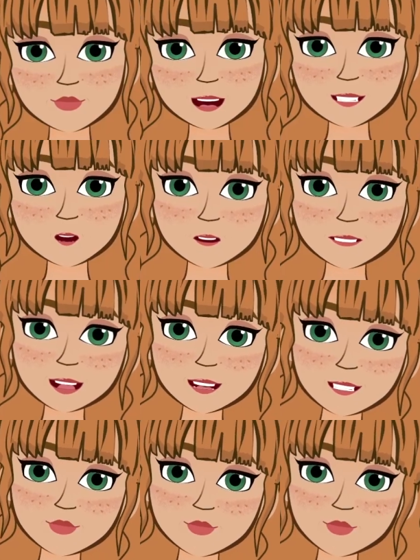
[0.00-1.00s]
Dear
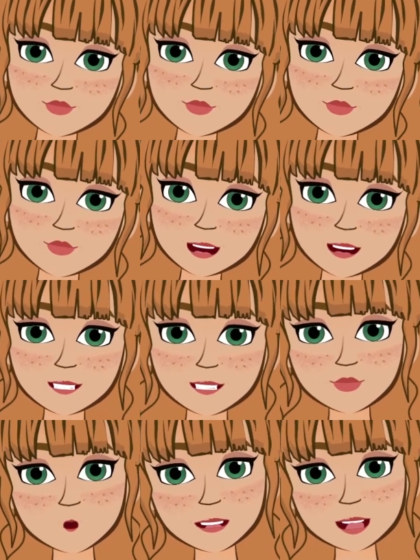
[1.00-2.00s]
Maddie, now
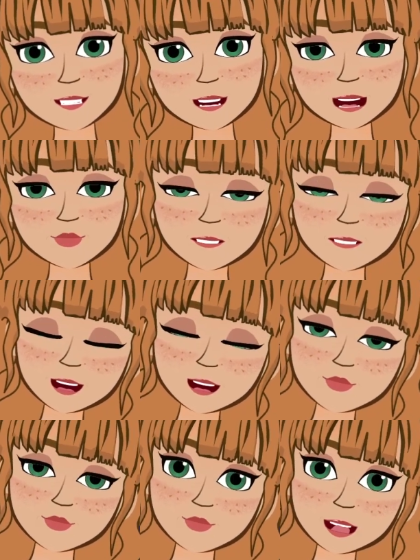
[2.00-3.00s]
I know the reason
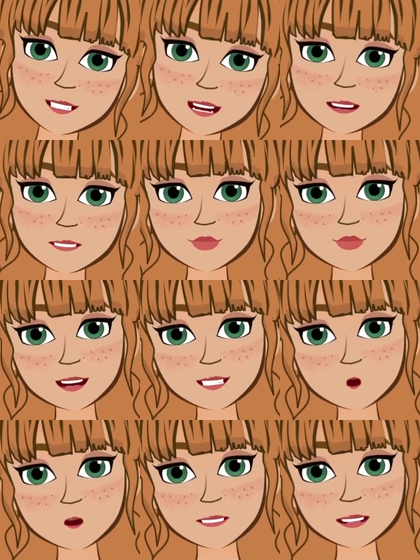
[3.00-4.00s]
for your tearful
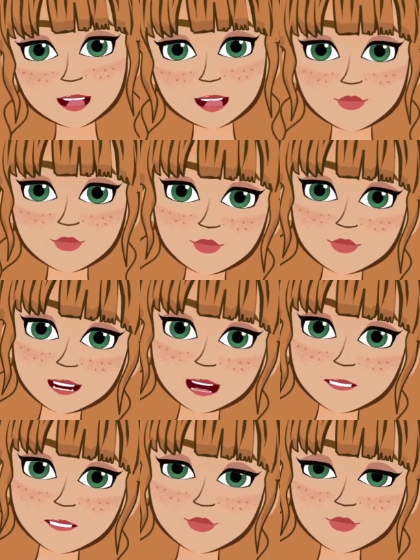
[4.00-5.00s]
smile when you
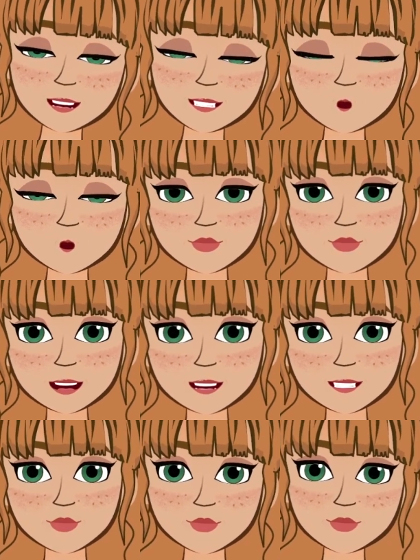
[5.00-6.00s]
left the wedding that
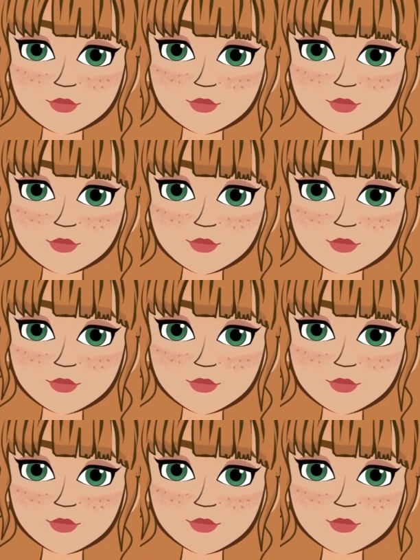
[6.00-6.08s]
day.